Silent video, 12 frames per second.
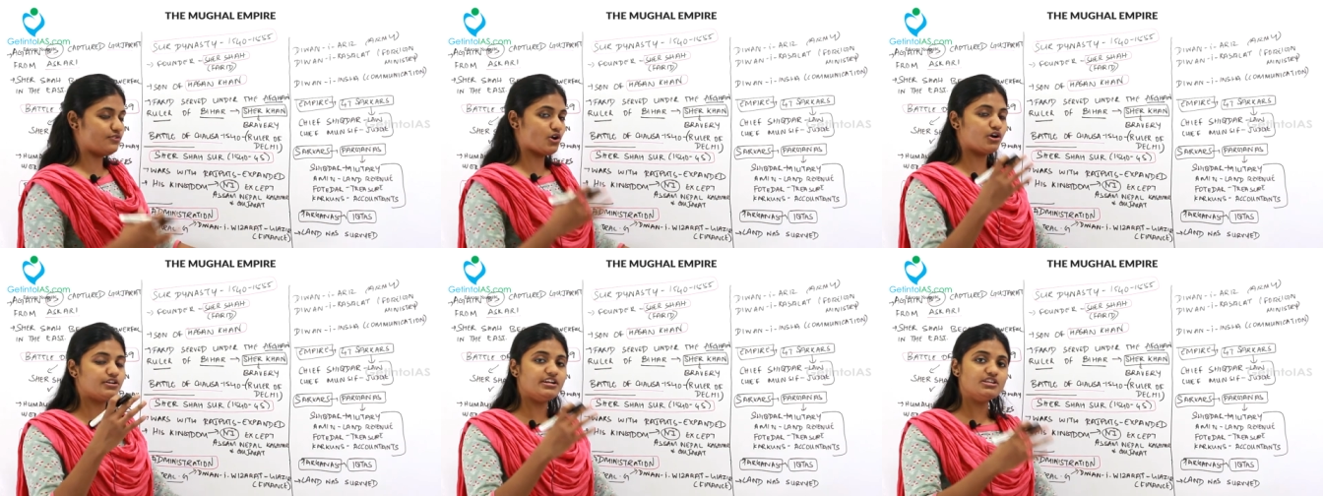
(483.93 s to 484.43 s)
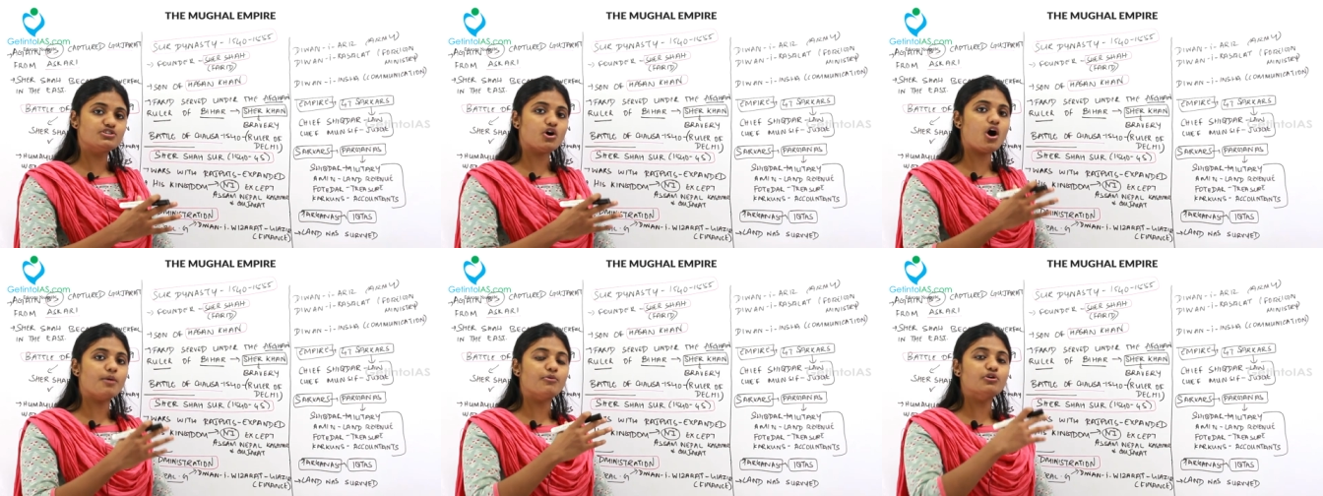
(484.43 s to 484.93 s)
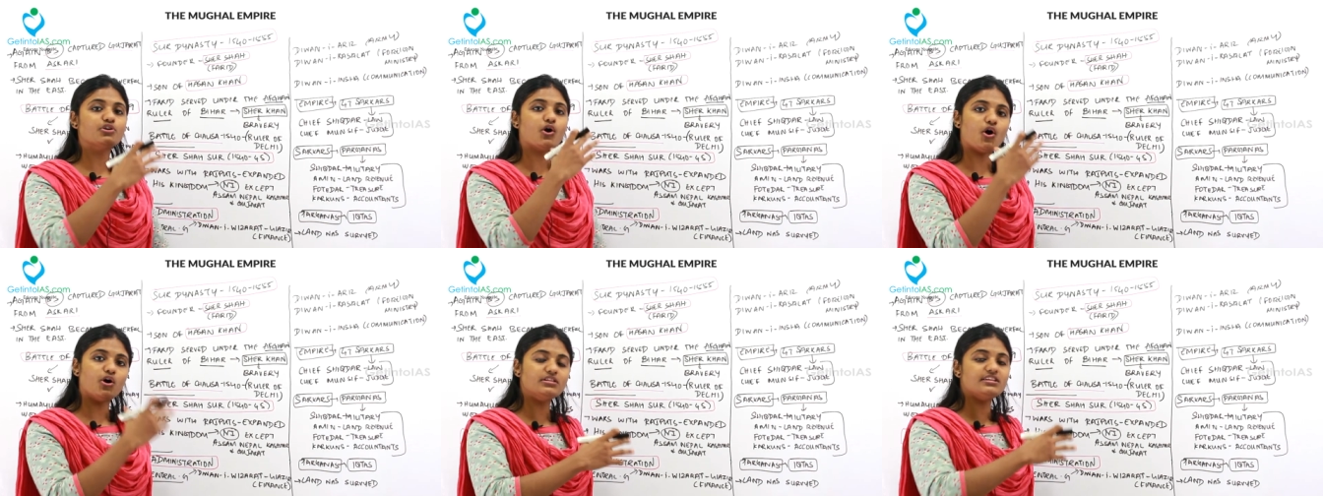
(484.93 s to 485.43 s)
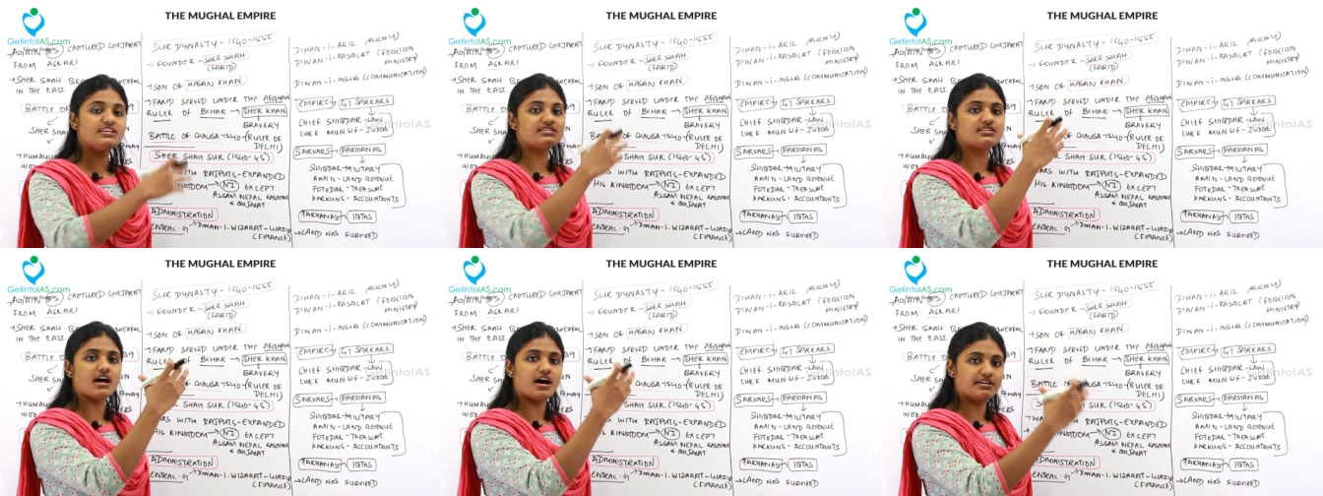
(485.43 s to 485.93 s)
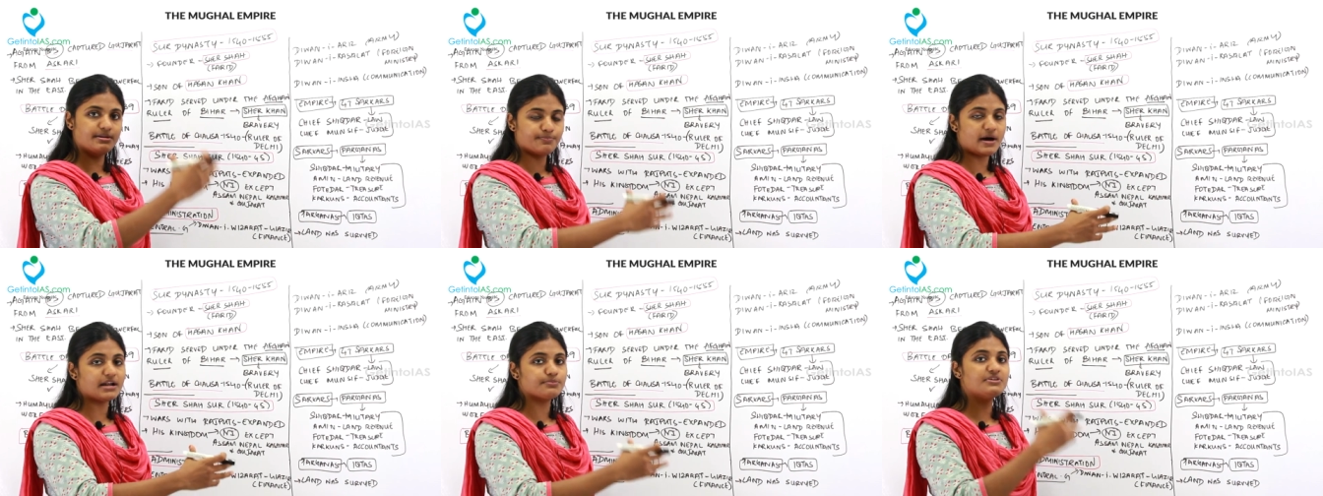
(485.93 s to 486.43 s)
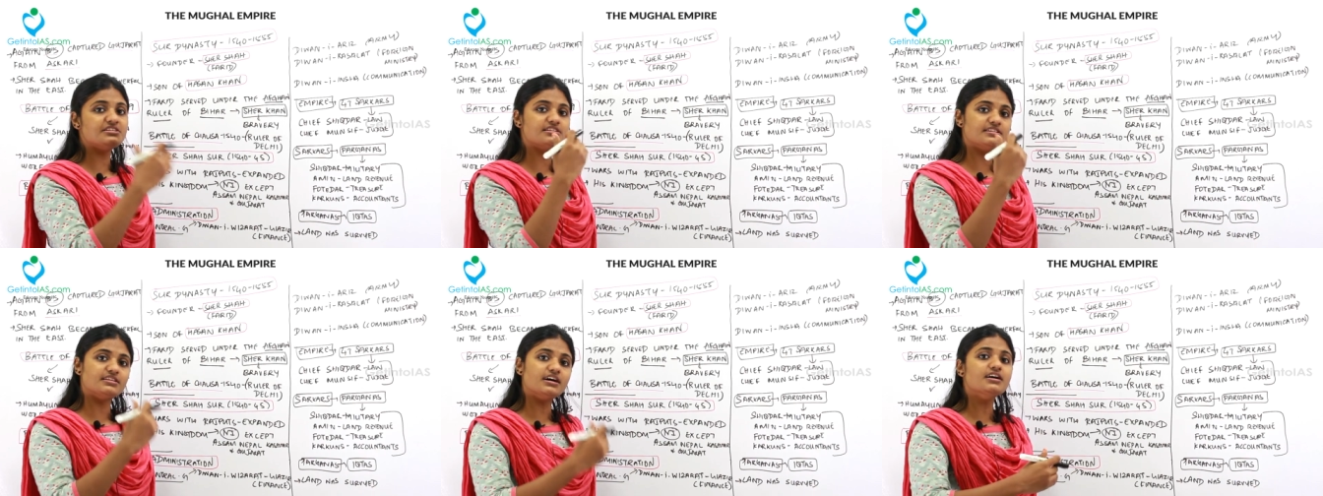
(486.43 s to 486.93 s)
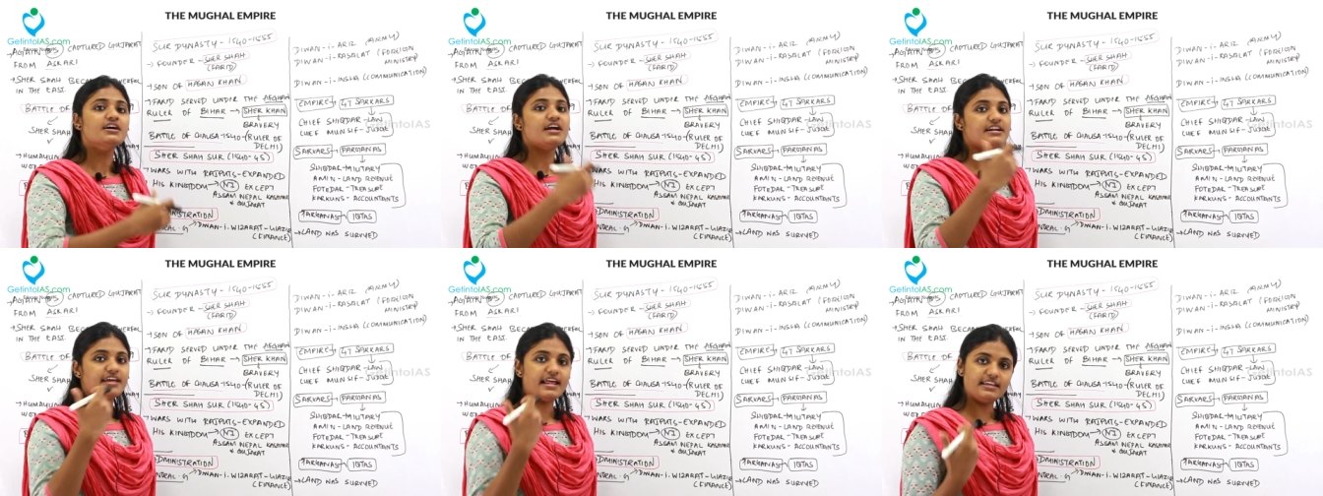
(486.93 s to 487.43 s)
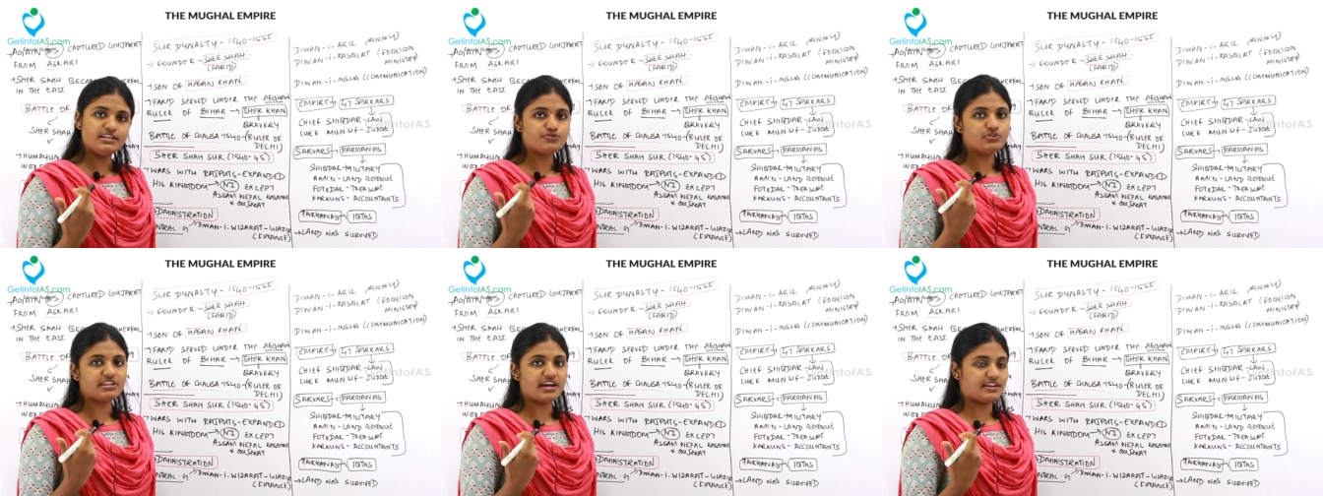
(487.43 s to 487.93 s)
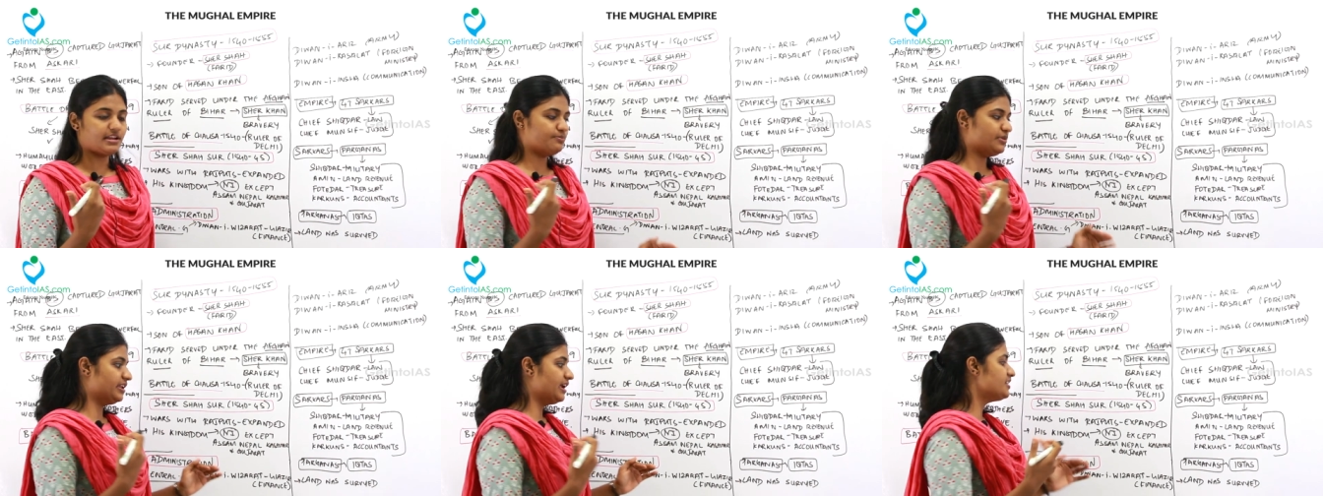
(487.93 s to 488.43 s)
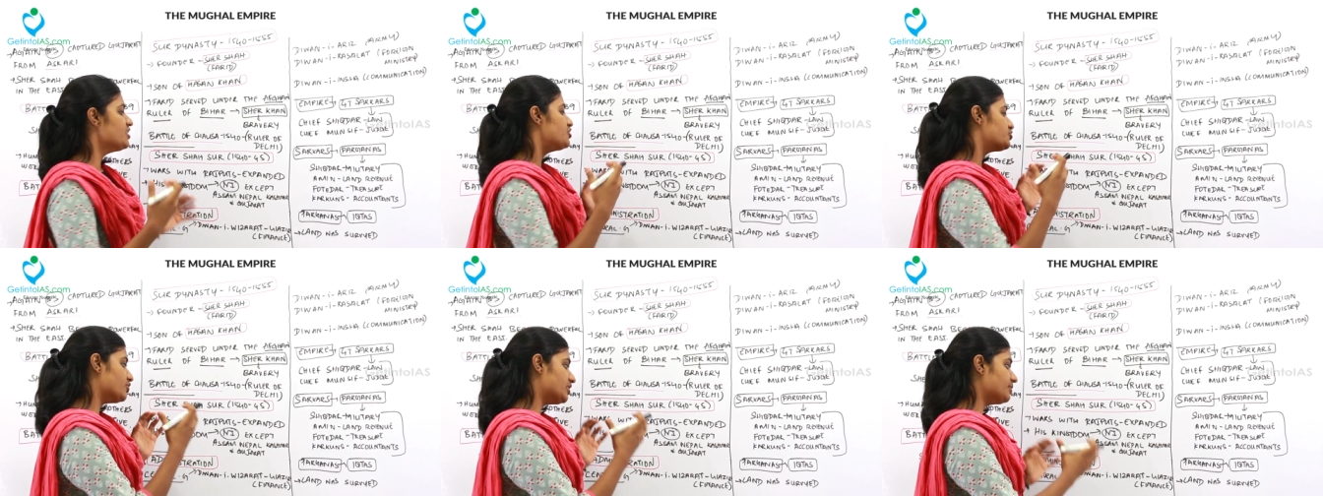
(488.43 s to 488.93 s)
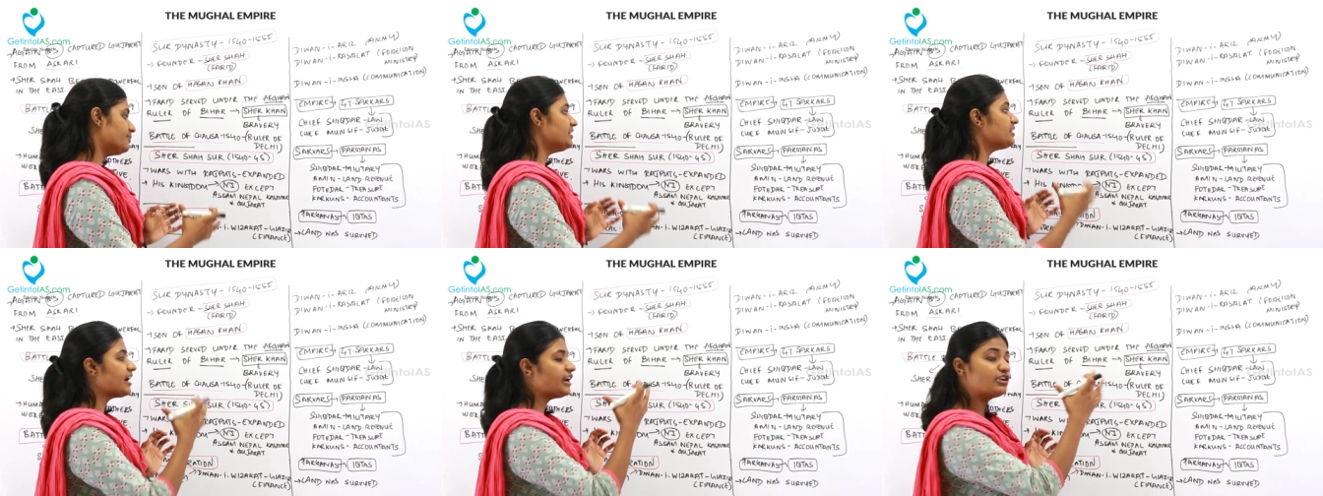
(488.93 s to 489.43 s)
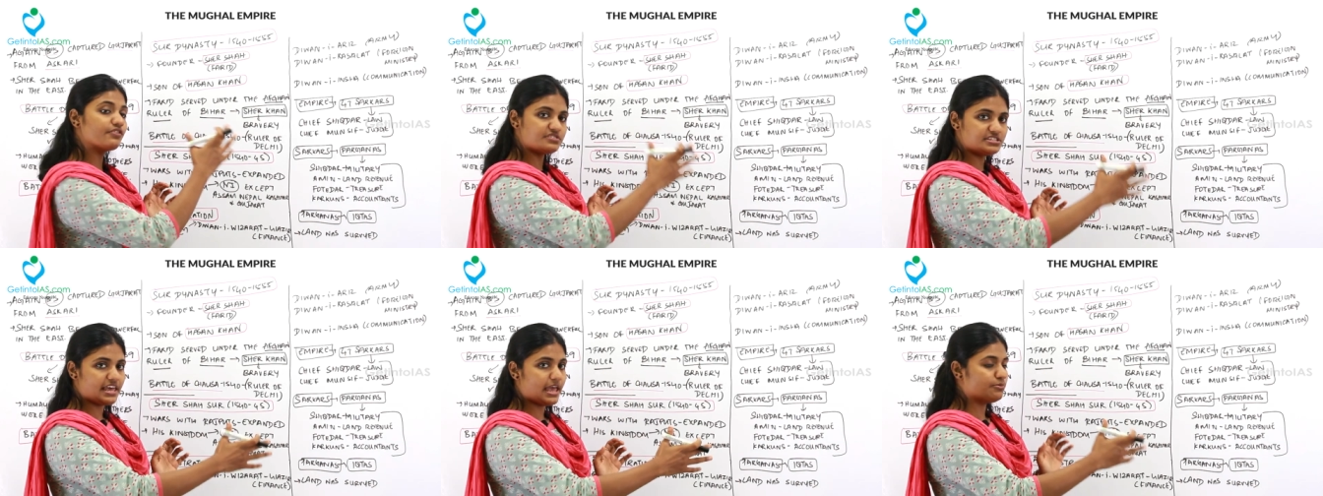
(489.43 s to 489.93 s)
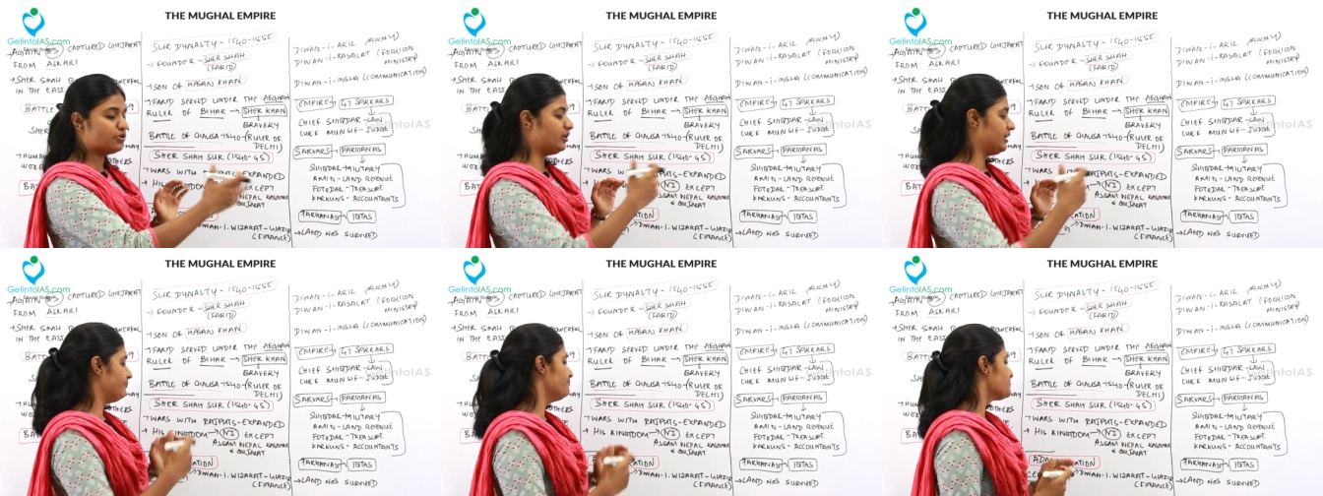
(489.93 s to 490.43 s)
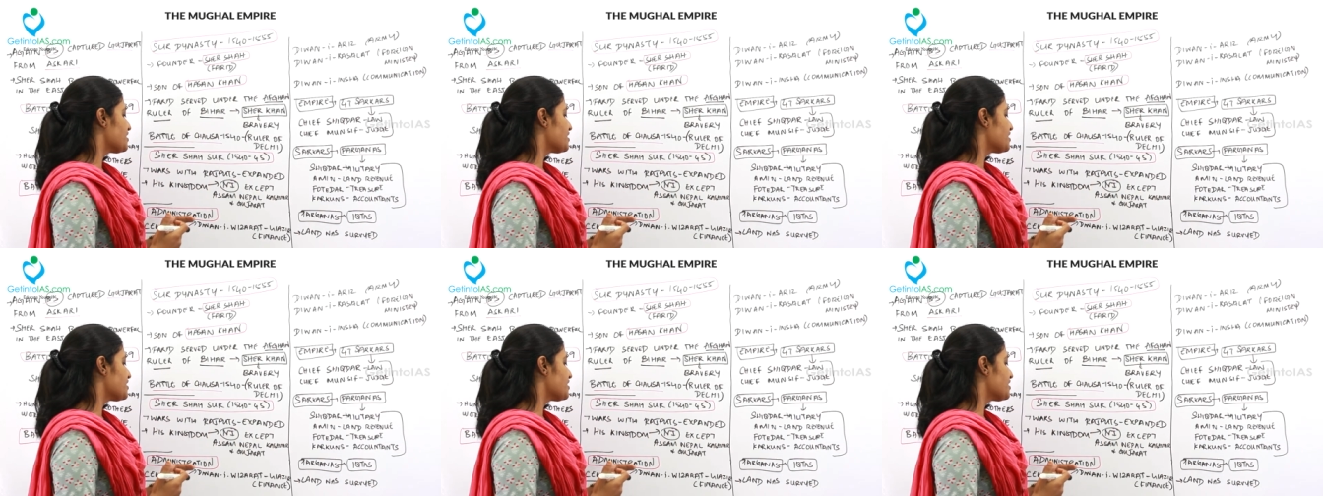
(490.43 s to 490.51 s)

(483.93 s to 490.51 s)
We already saw about all these uh, departments in the Delhi Sultanate period, so it will be kind of same only.